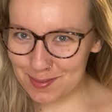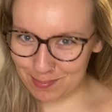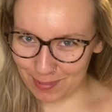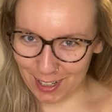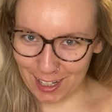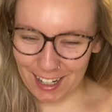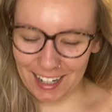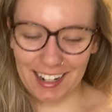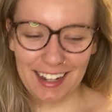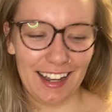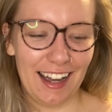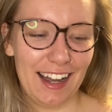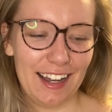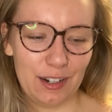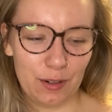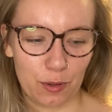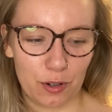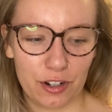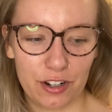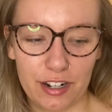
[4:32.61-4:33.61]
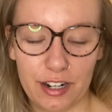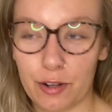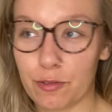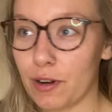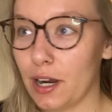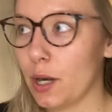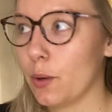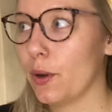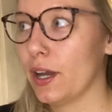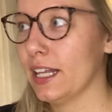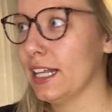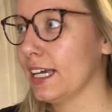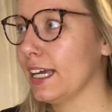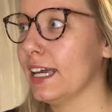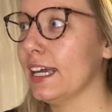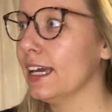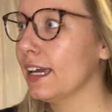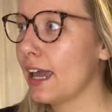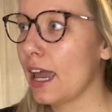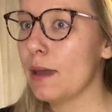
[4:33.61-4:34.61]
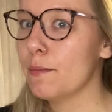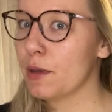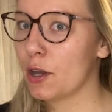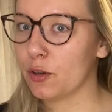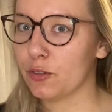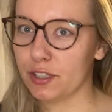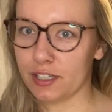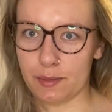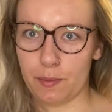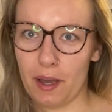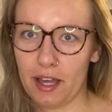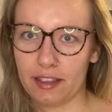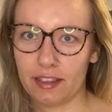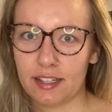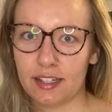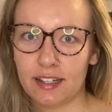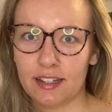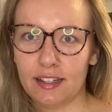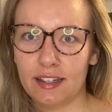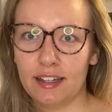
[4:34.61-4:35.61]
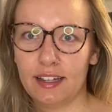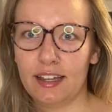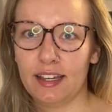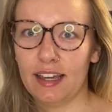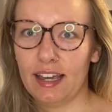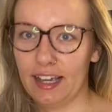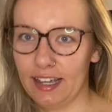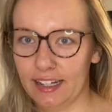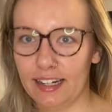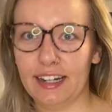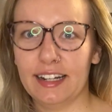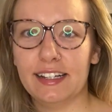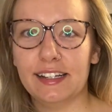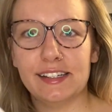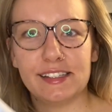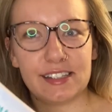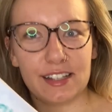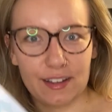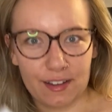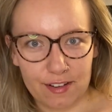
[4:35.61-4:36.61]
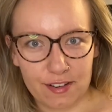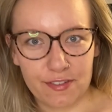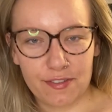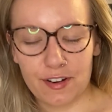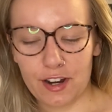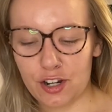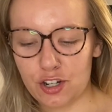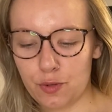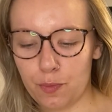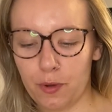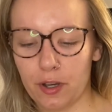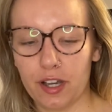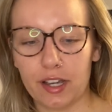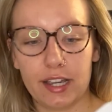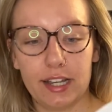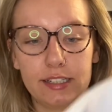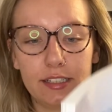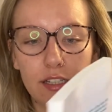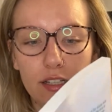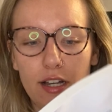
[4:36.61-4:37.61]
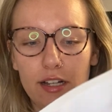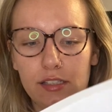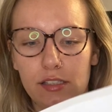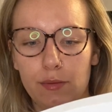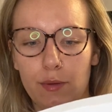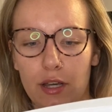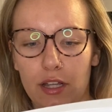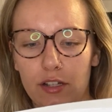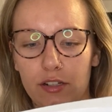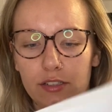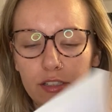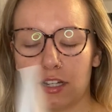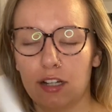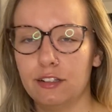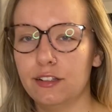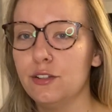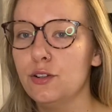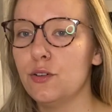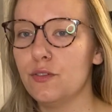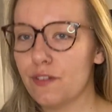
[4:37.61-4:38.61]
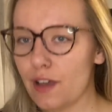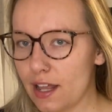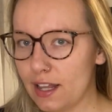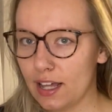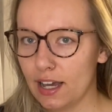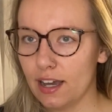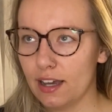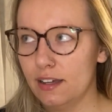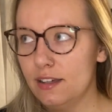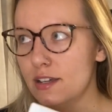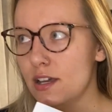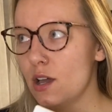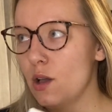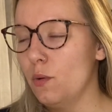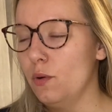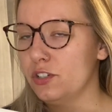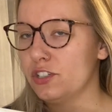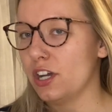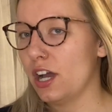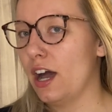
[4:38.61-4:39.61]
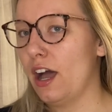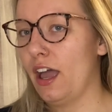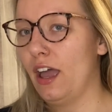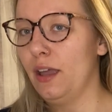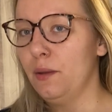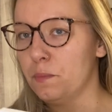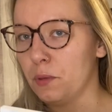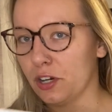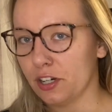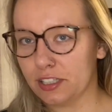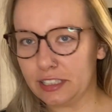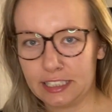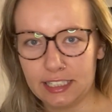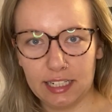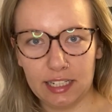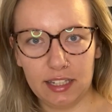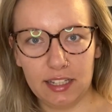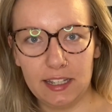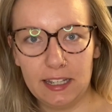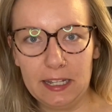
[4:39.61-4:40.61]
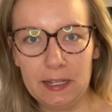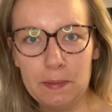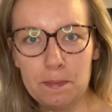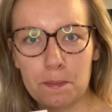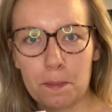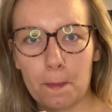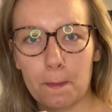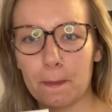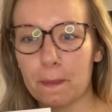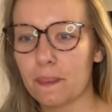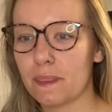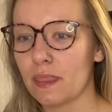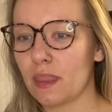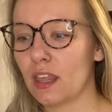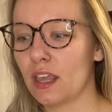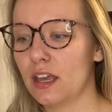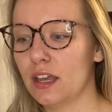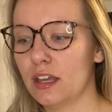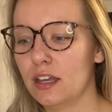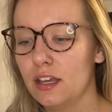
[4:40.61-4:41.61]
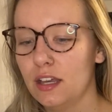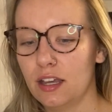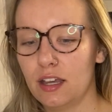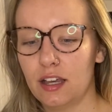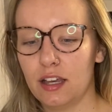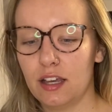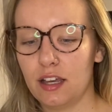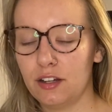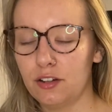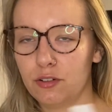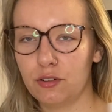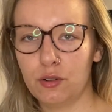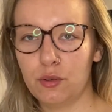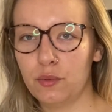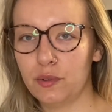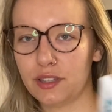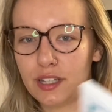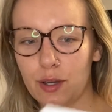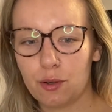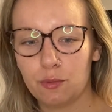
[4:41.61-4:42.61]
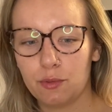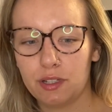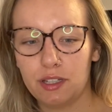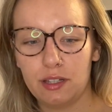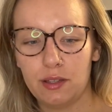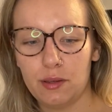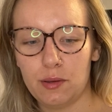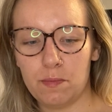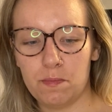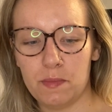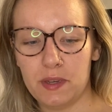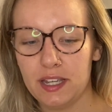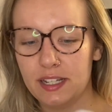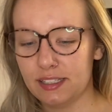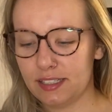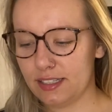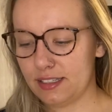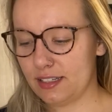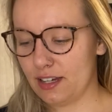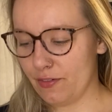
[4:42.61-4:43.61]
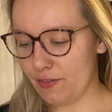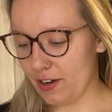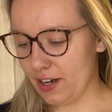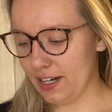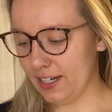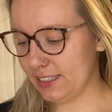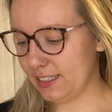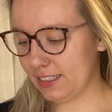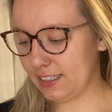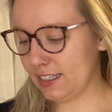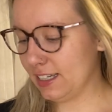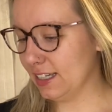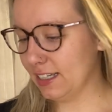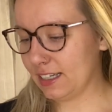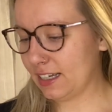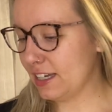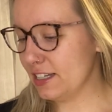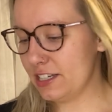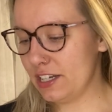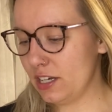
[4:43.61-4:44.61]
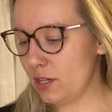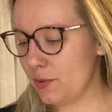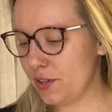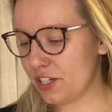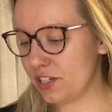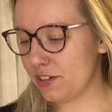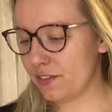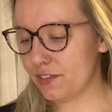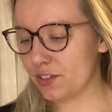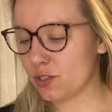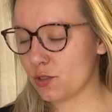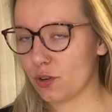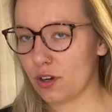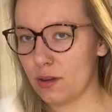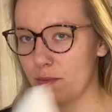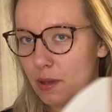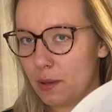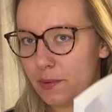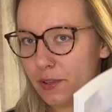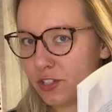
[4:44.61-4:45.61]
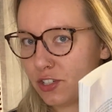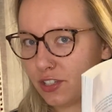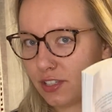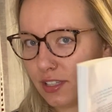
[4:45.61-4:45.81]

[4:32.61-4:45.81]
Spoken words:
book, I'd ordered it right away. Like, it came out this month. It is a fresh book. It's a lot smaller. It's called a novella, which I don't know what that really means is different. It's a continuation of the story. Maybe it's just